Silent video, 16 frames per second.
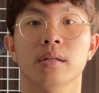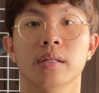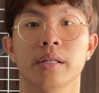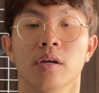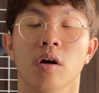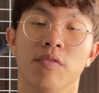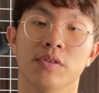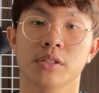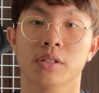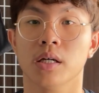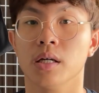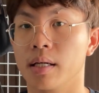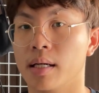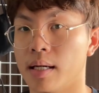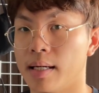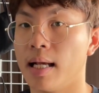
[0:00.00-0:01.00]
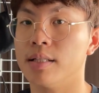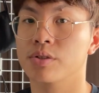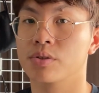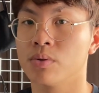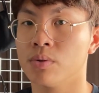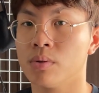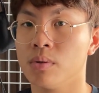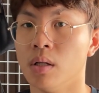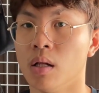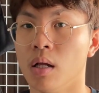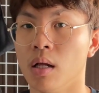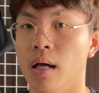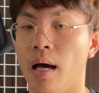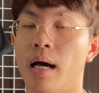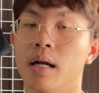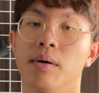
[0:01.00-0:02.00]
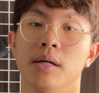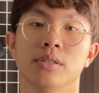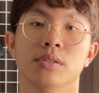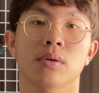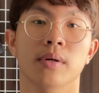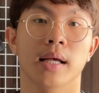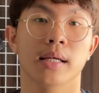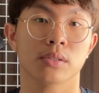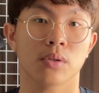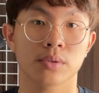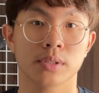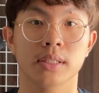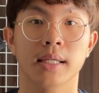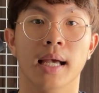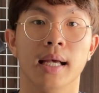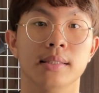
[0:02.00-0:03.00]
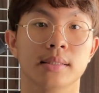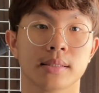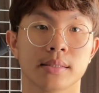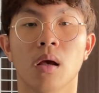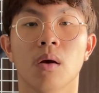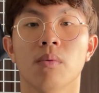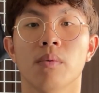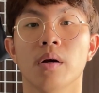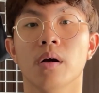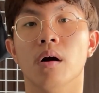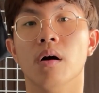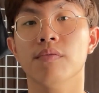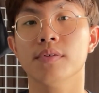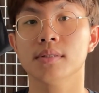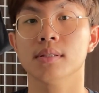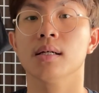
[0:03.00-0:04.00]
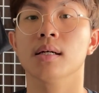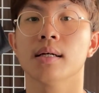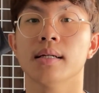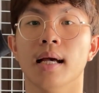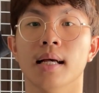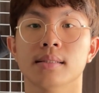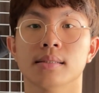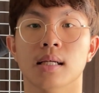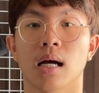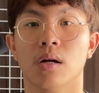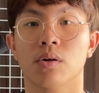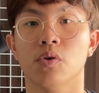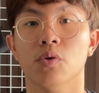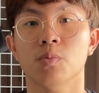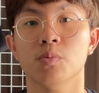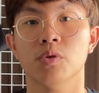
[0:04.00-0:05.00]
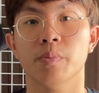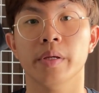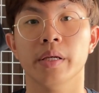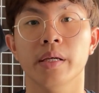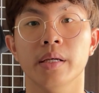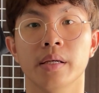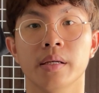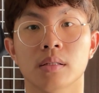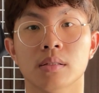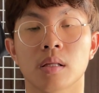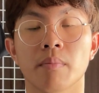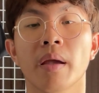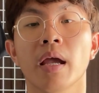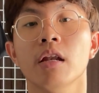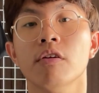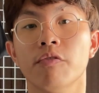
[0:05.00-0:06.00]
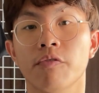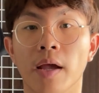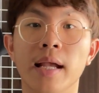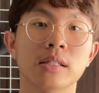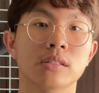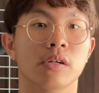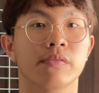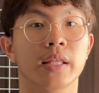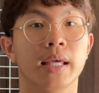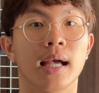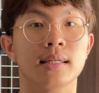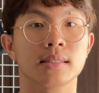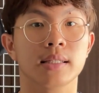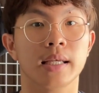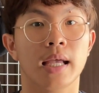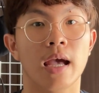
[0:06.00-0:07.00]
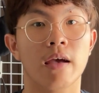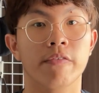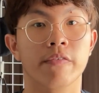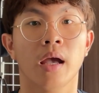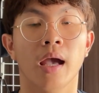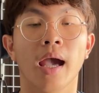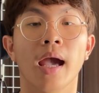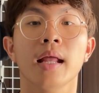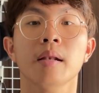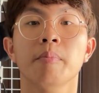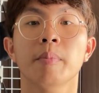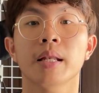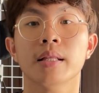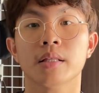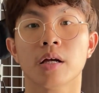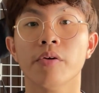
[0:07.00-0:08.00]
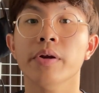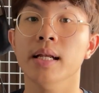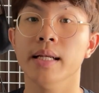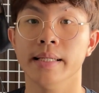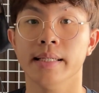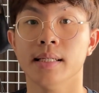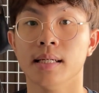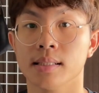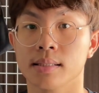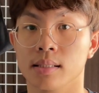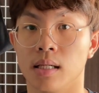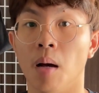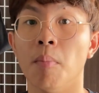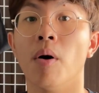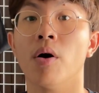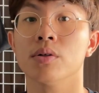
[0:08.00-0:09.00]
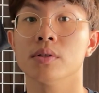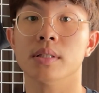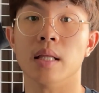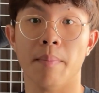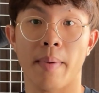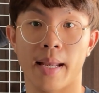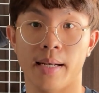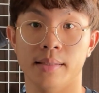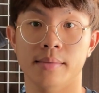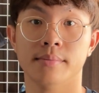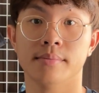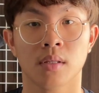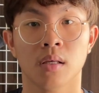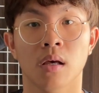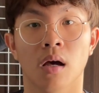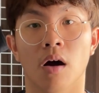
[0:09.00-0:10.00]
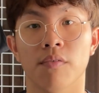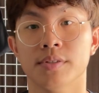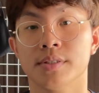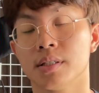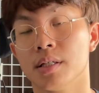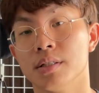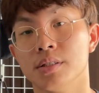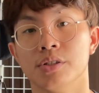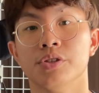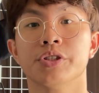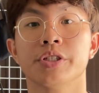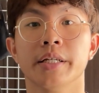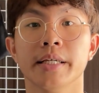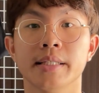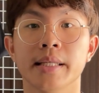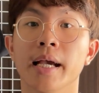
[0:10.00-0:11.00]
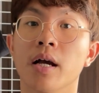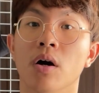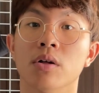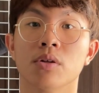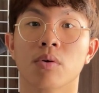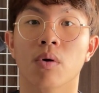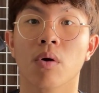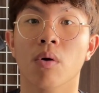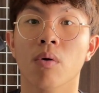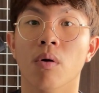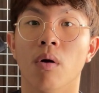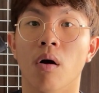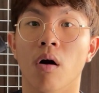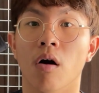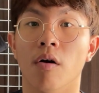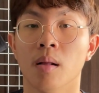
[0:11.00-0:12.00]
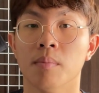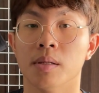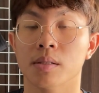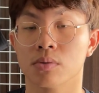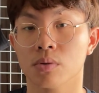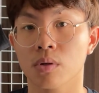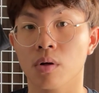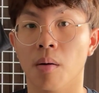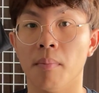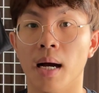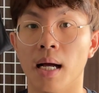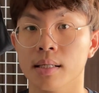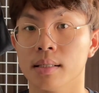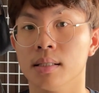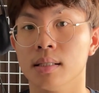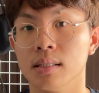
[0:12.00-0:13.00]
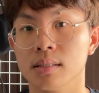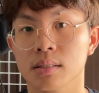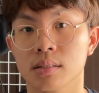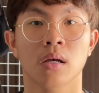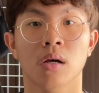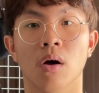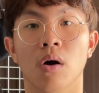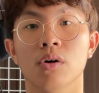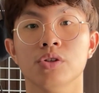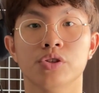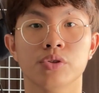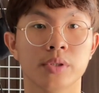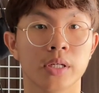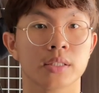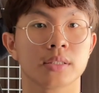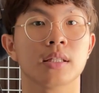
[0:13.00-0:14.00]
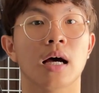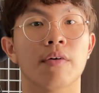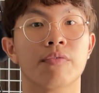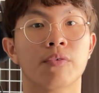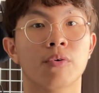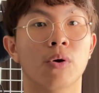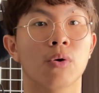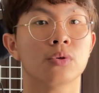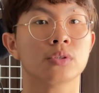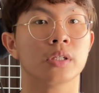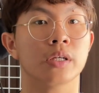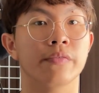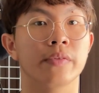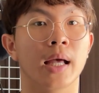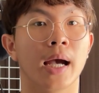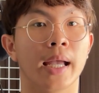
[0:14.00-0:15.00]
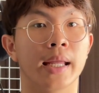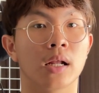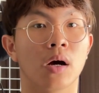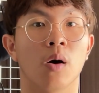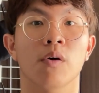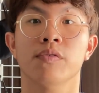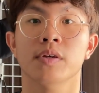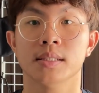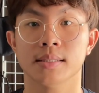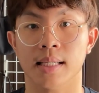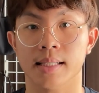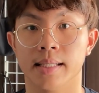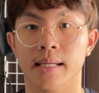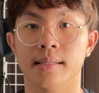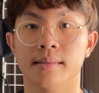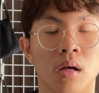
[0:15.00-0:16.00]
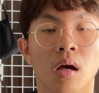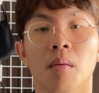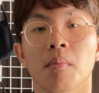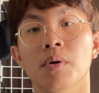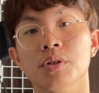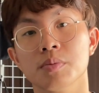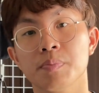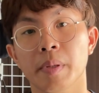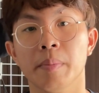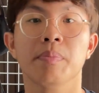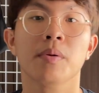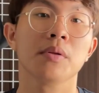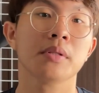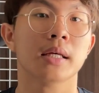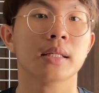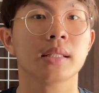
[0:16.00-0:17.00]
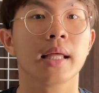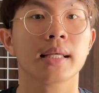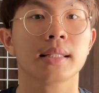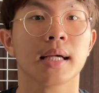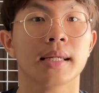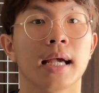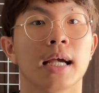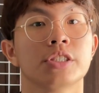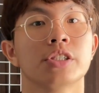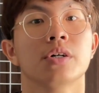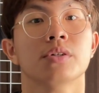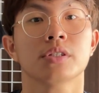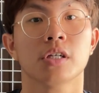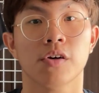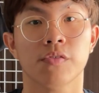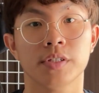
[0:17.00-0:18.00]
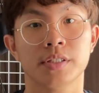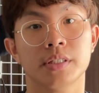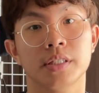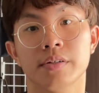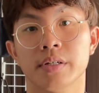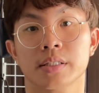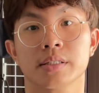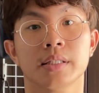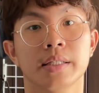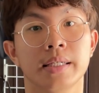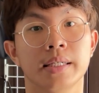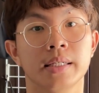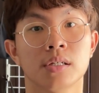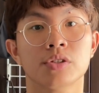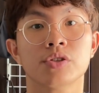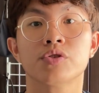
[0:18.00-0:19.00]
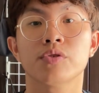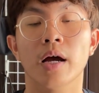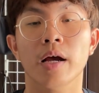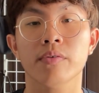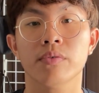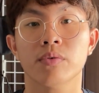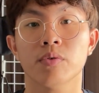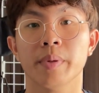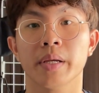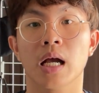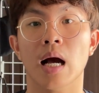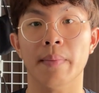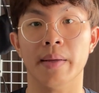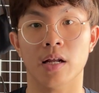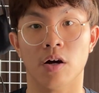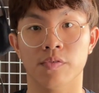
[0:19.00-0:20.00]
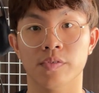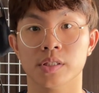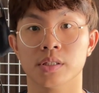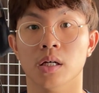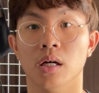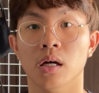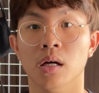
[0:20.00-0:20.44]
the Officer Cadet School, otherwise known as OCS, where officer cadets are groomed to be the main face of the SAF and military leaders amongst their men. Officers usually take on the role of platoon commanders, or junior staff roles if they are in an office setting. Most people that take their national service seriously strive to become an officer